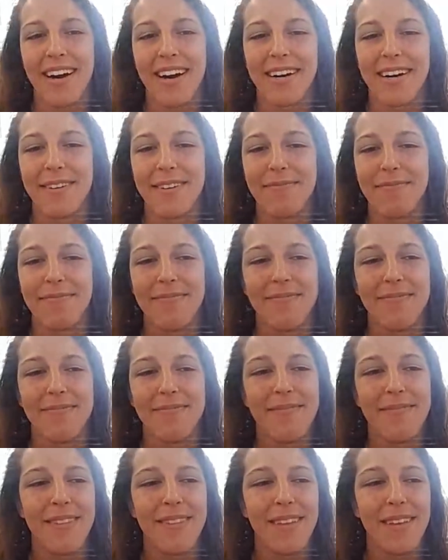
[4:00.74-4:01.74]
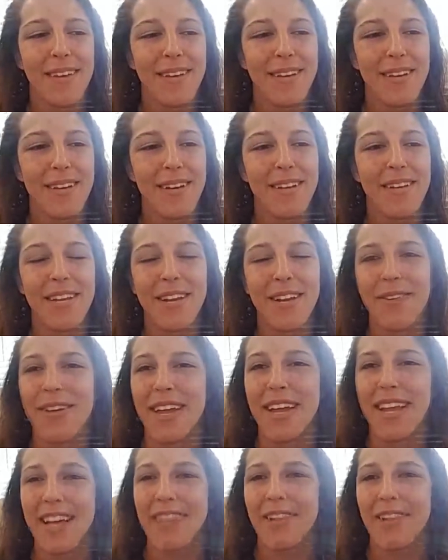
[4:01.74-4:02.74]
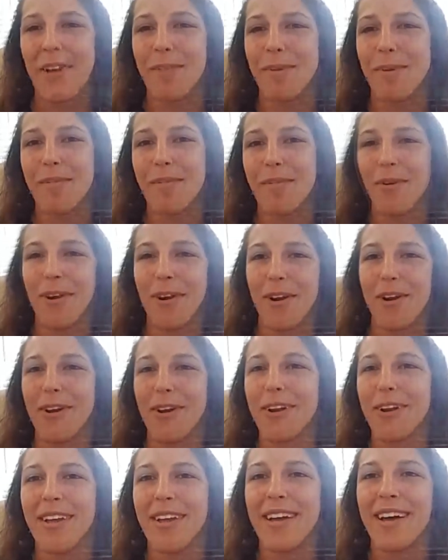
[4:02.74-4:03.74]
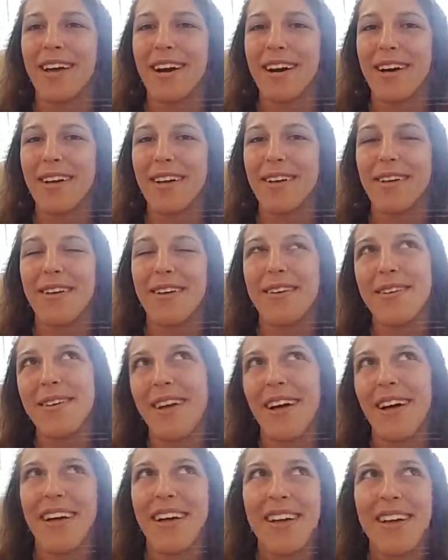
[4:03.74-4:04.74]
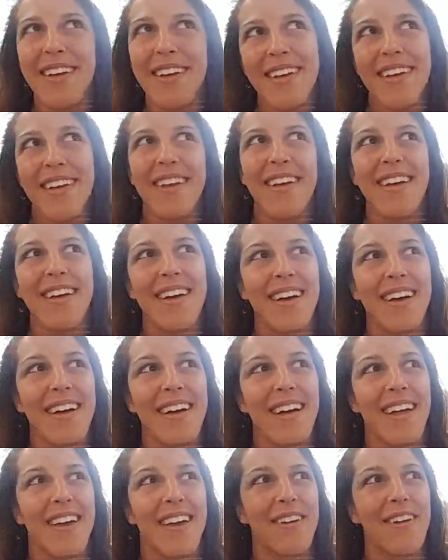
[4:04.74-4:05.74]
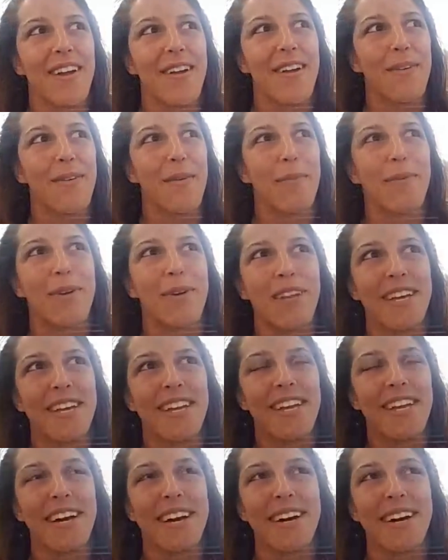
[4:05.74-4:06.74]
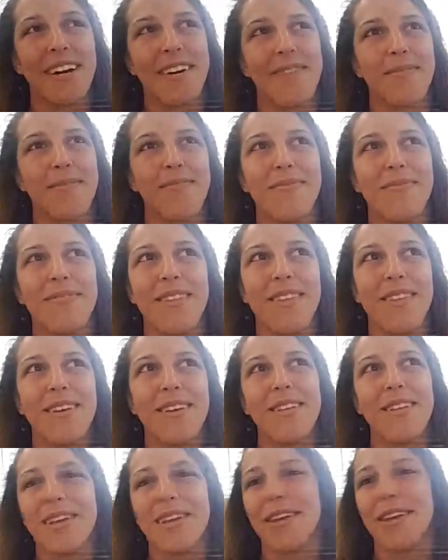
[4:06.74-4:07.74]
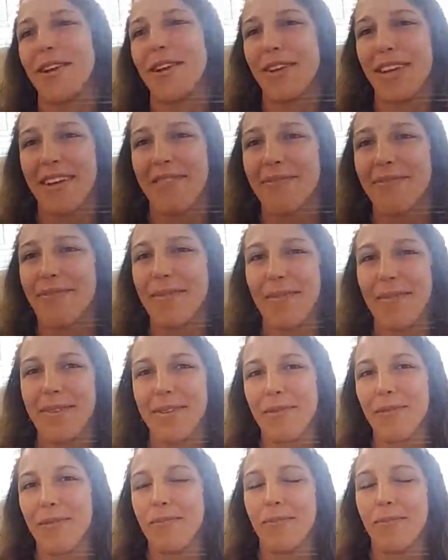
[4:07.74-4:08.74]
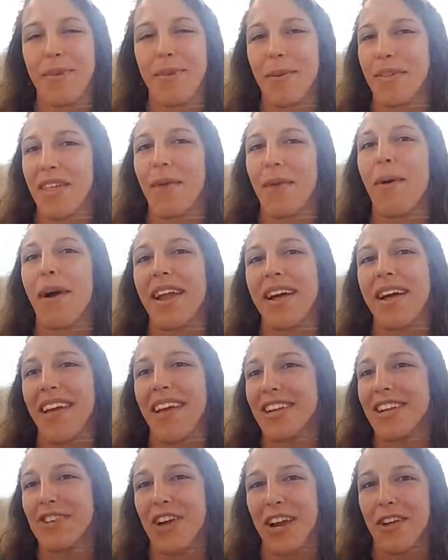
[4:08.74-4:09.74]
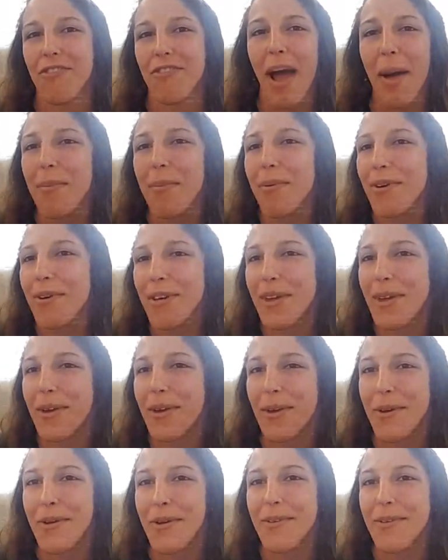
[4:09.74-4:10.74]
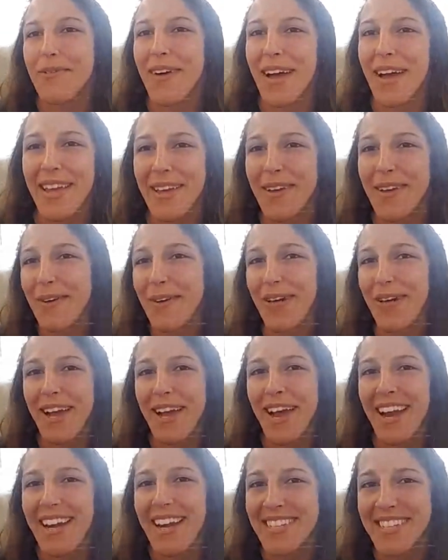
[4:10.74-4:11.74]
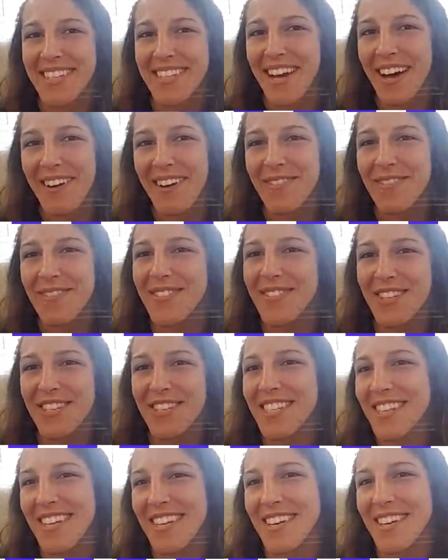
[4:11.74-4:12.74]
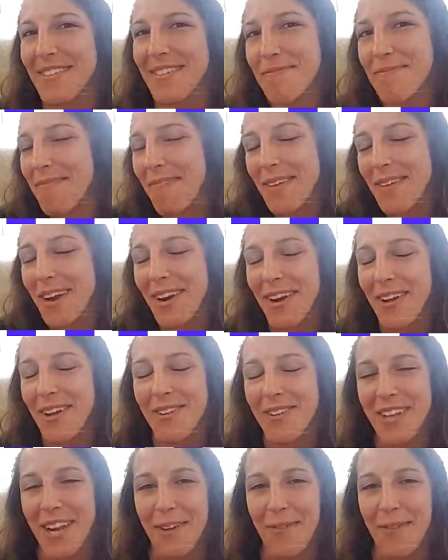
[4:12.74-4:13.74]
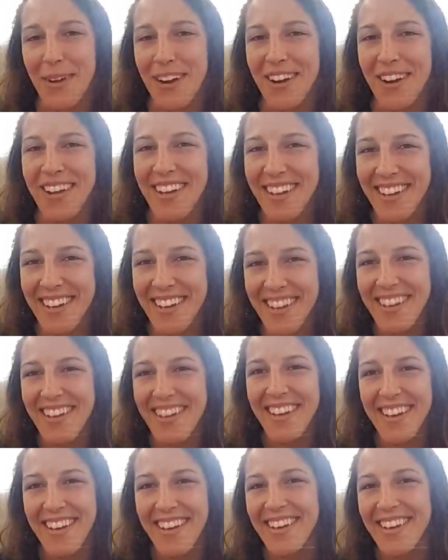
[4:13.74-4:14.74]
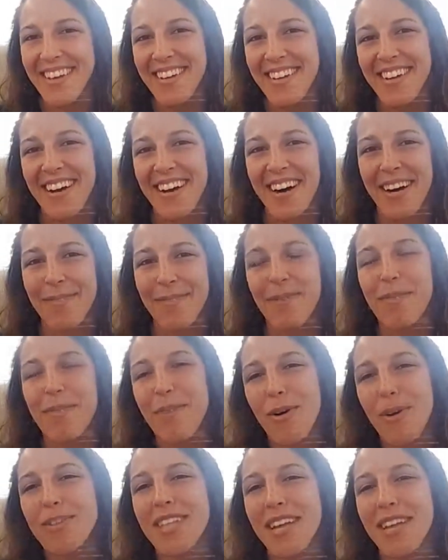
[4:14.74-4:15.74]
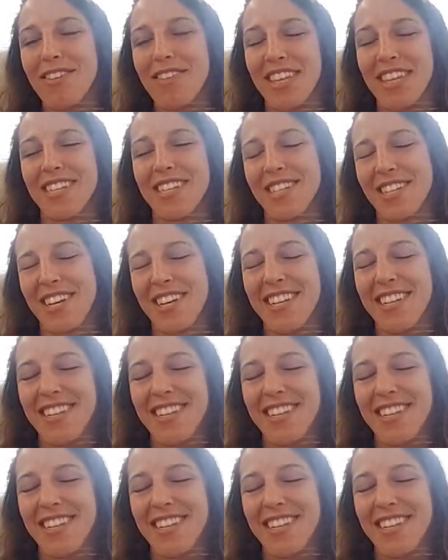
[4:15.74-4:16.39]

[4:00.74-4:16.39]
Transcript: of, you know, getting a little bit more, I don't know how I would put it, like, you know, get people that want to like try to grapple you, fight you, that kind of stuff. Just to, I don't know, it's kind of weird. But most everything.